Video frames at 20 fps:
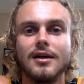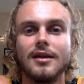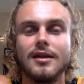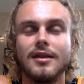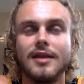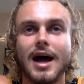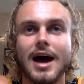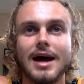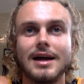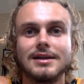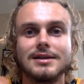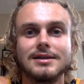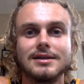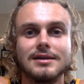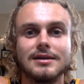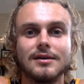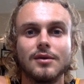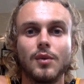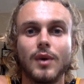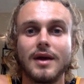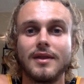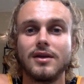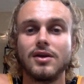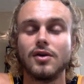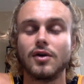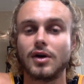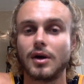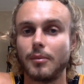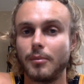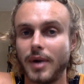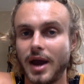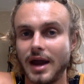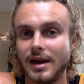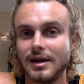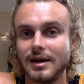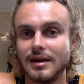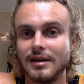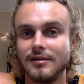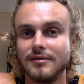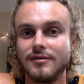that whether you're
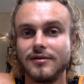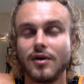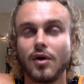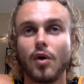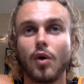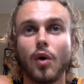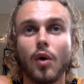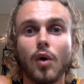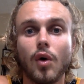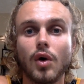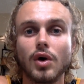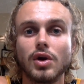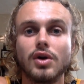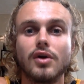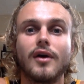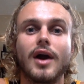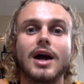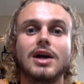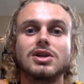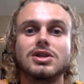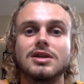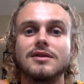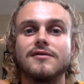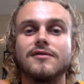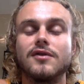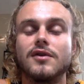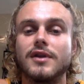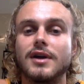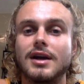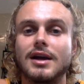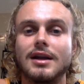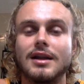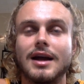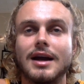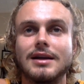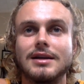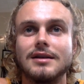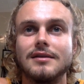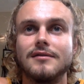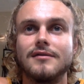competitive or you're actually for the
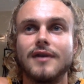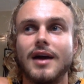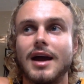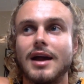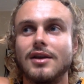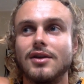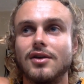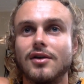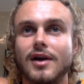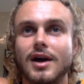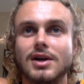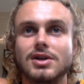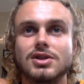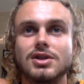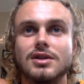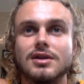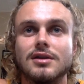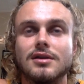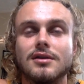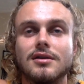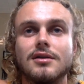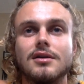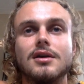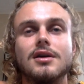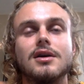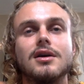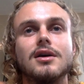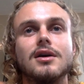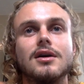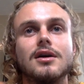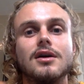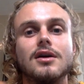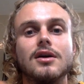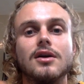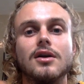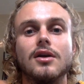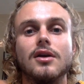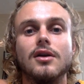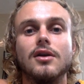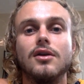collective and you're actually
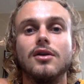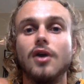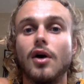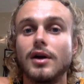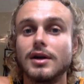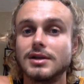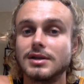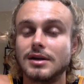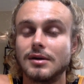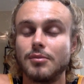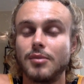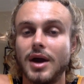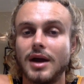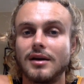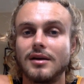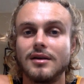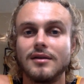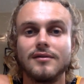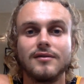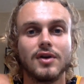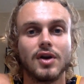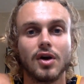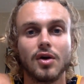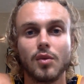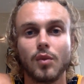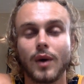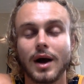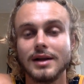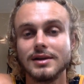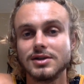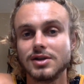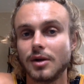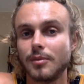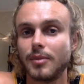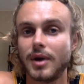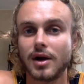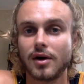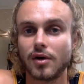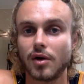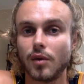not as competitive, one's not
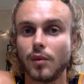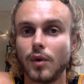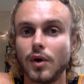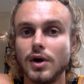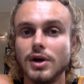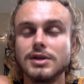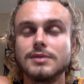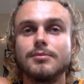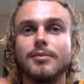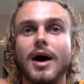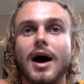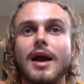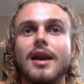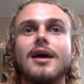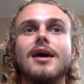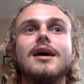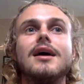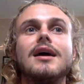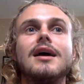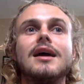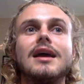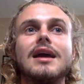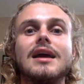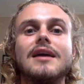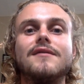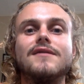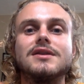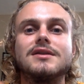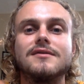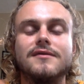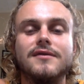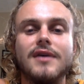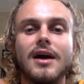better or worse, but if it's